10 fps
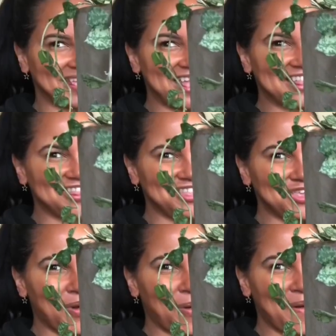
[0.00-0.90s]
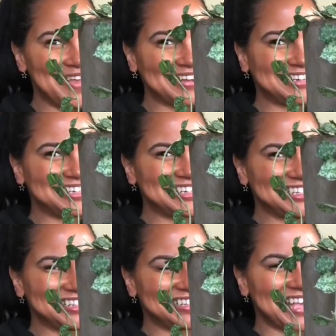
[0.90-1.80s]
The Hoya
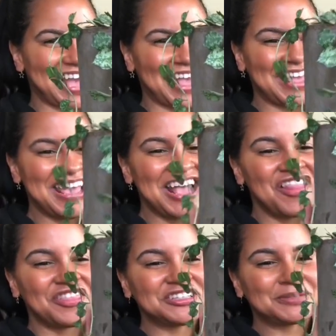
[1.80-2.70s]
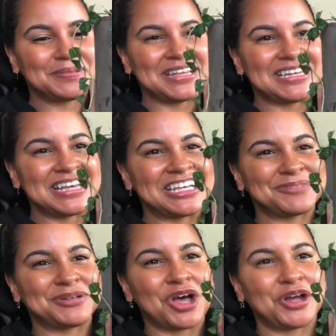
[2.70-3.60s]
Collection. This plant has
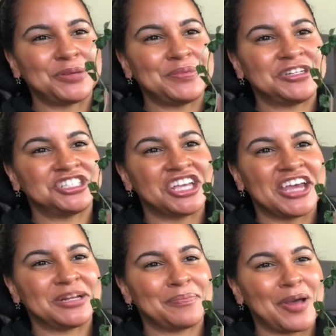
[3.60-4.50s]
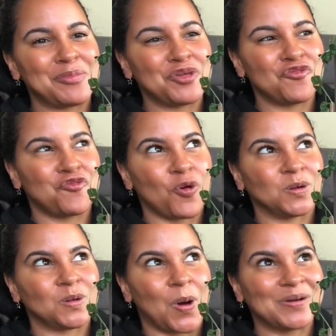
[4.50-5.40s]
been unappreciated by me for a
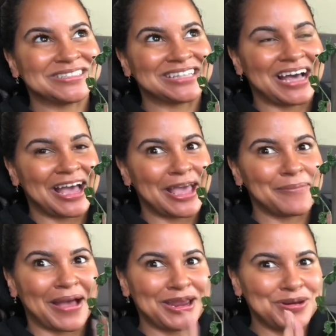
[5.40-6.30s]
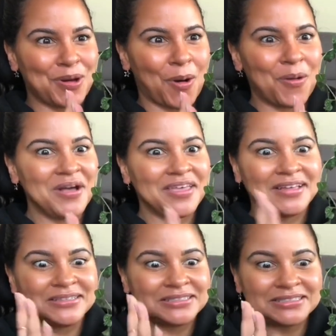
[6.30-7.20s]
long time, I know.
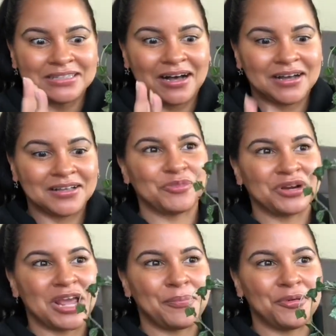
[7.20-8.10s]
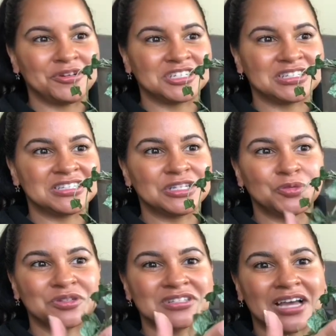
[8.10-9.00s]
When I purchased it, it
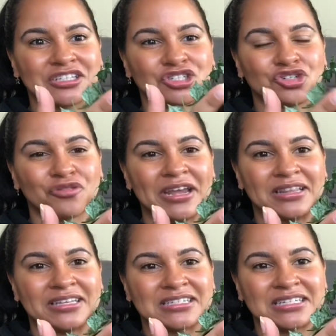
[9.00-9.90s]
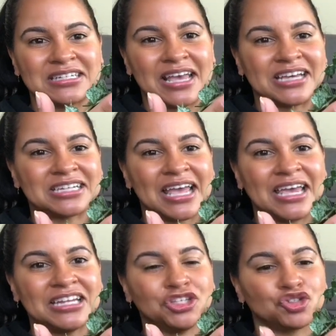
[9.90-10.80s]
was not trailing. It didn't have
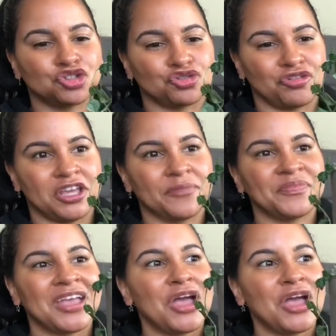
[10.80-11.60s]
any string.